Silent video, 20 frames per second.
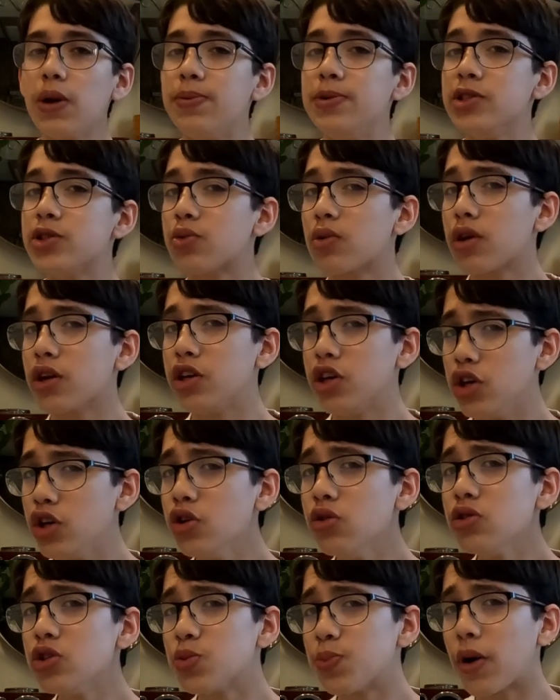weapons were a
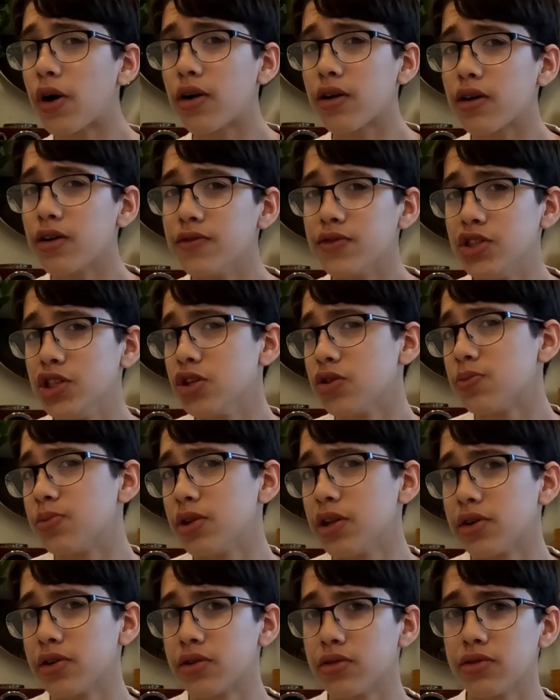huge part of
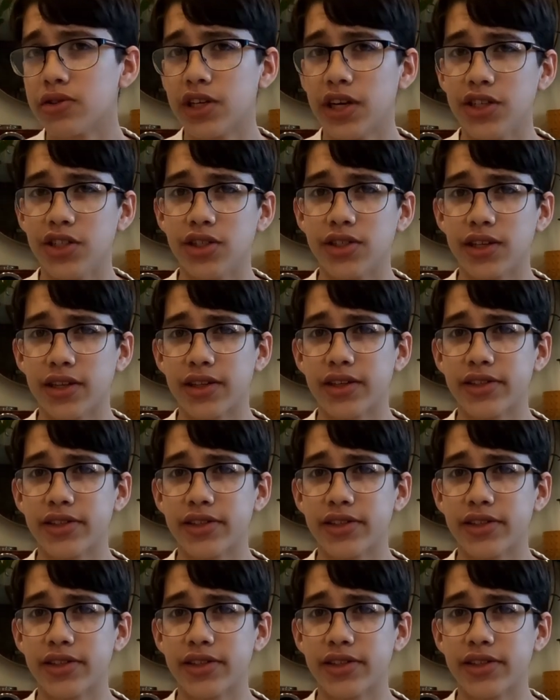geopolitical tensions